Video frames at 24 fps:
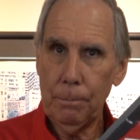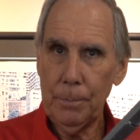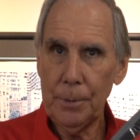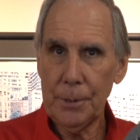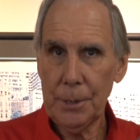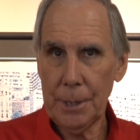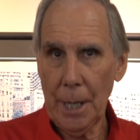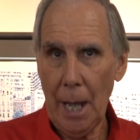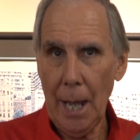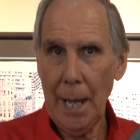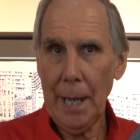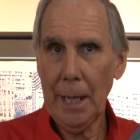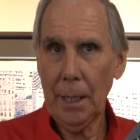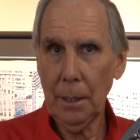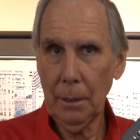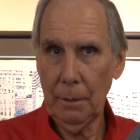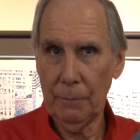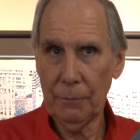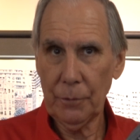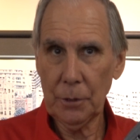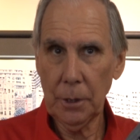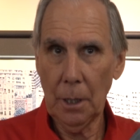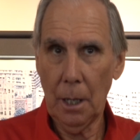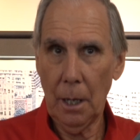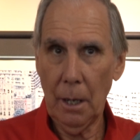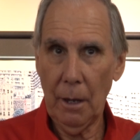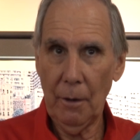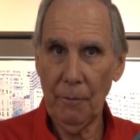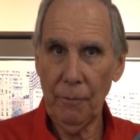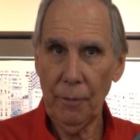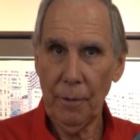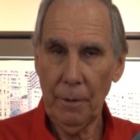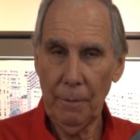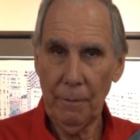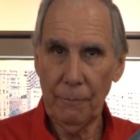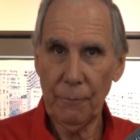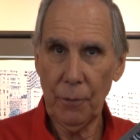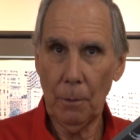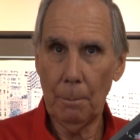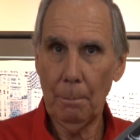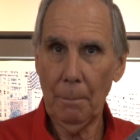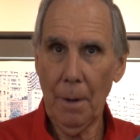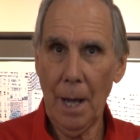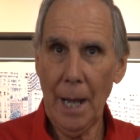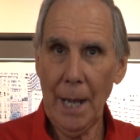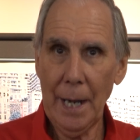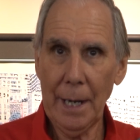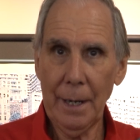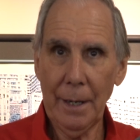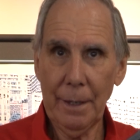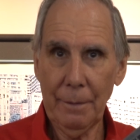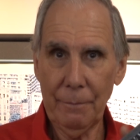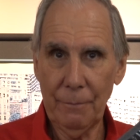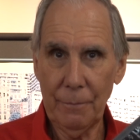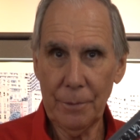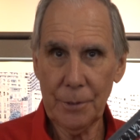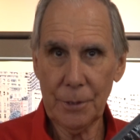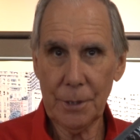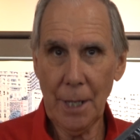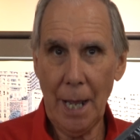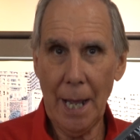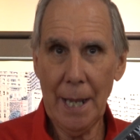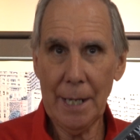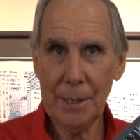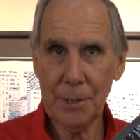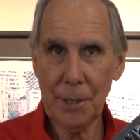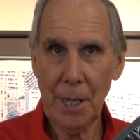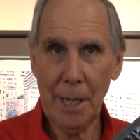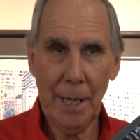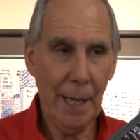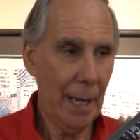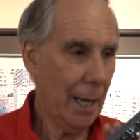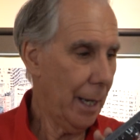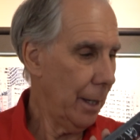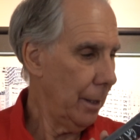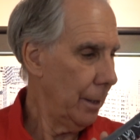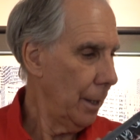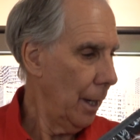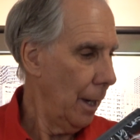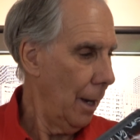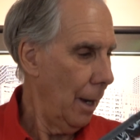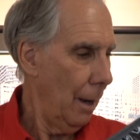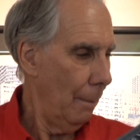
style of glove from my size hand,